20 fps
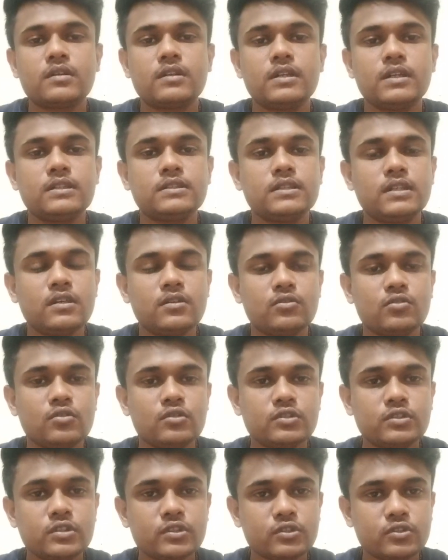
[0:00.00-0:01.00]
These are
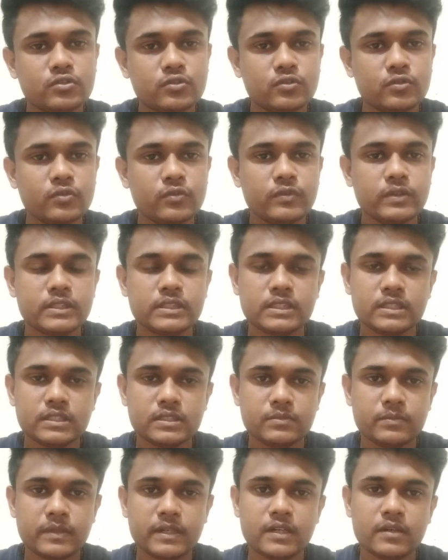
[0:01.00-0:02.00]
those tissue which
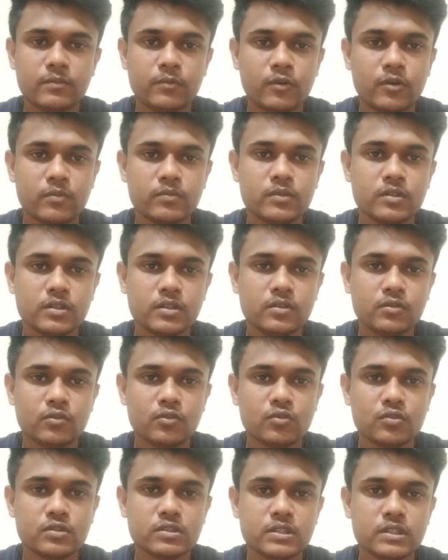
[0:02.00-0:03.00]
is made up of the
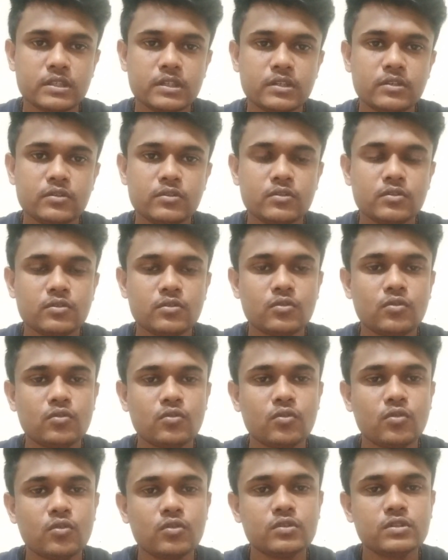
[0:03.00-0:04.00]

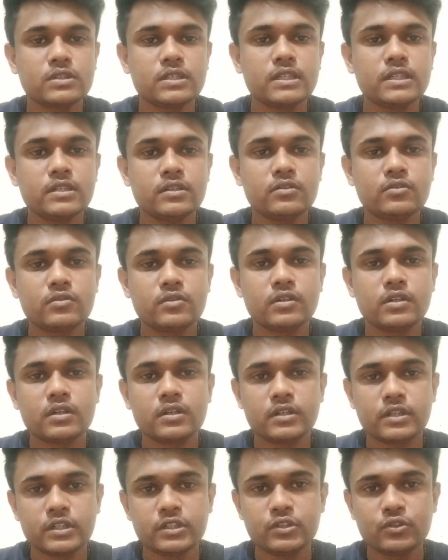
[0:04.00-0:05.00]
closely
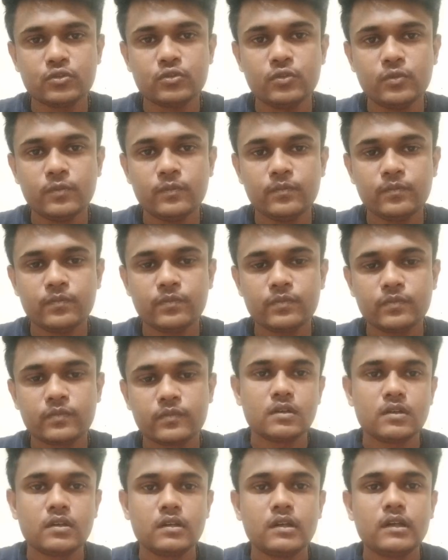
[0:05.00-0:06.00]
tissue.
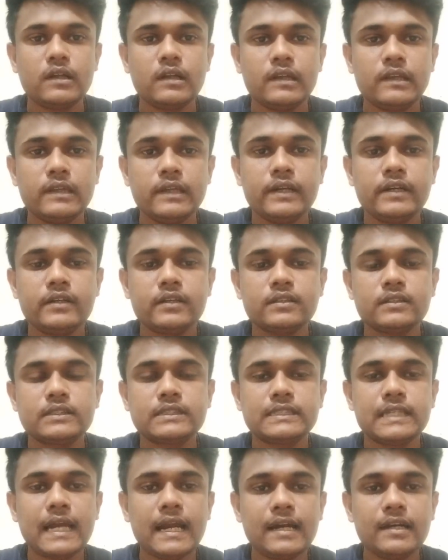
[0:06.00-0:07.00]
Let's
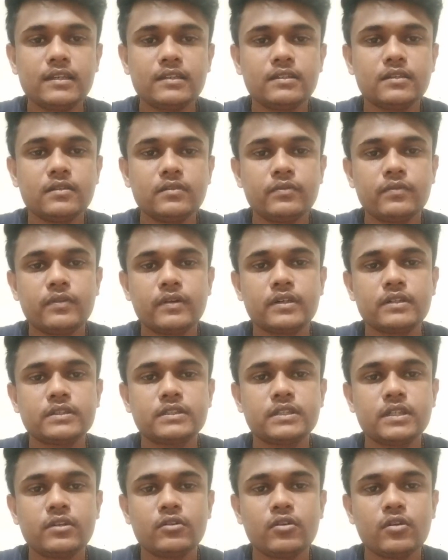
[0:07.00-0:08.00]
start the
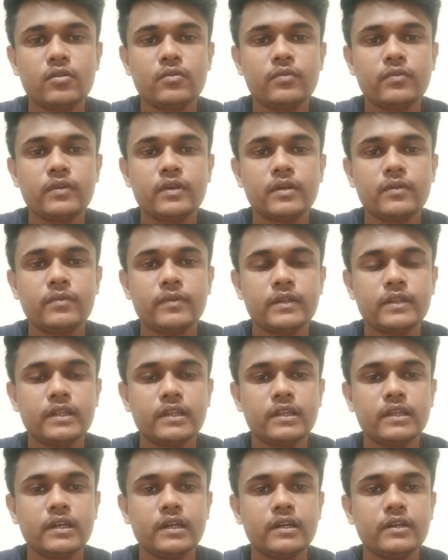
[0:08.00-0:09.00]
function of
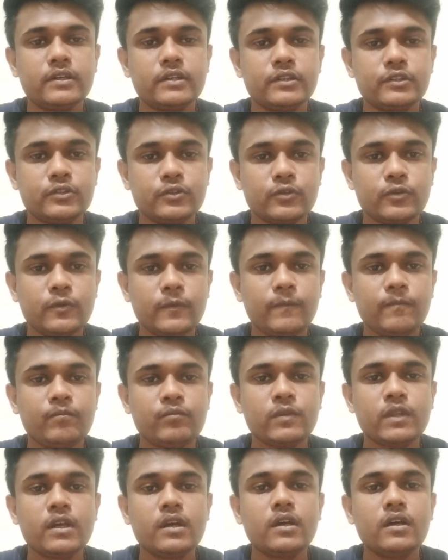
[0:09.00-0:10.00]
epithelial tissue.
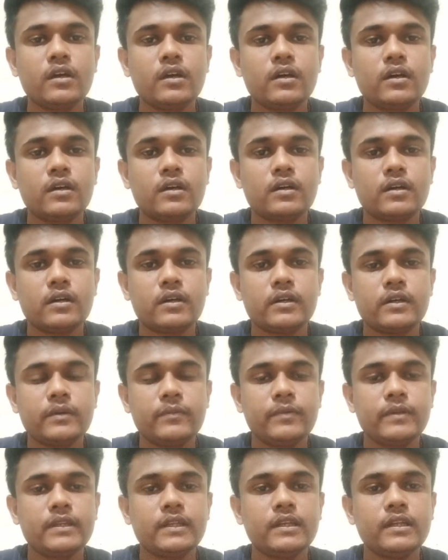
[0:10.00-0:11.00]

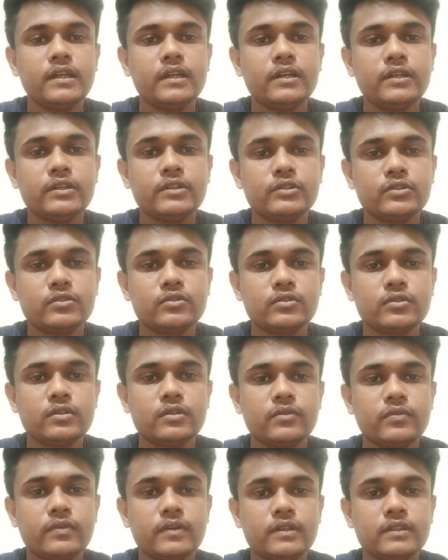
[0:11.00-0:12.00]
Epithelial tissue,
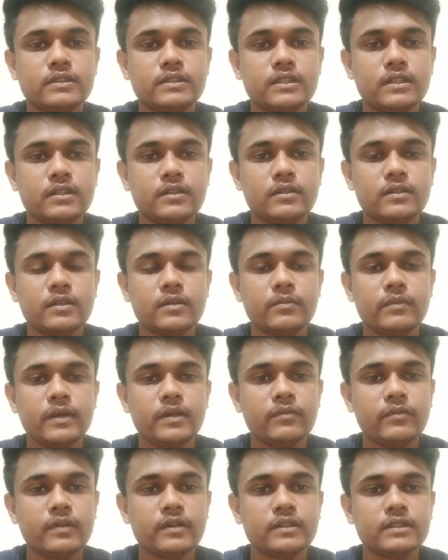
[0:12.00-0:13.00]
the
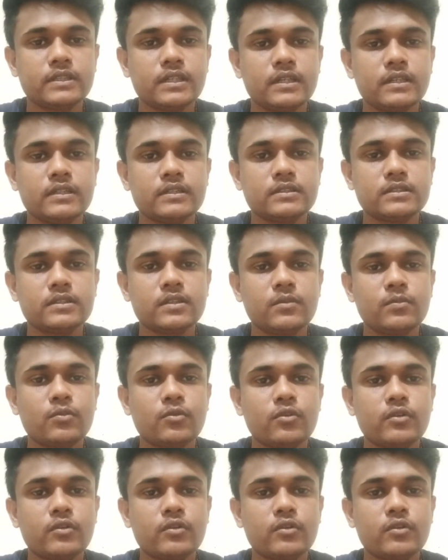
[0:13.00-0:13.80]
main function is the